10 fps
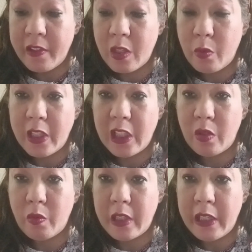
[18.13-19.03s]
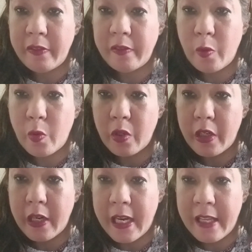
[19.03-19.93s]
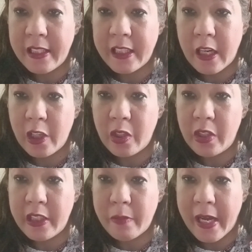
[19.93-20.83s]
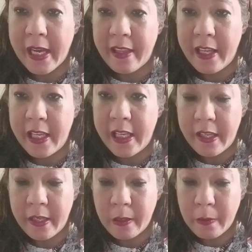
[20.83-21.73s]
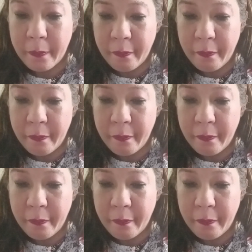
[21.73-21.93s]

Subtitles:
2024, and this article is by The Hill.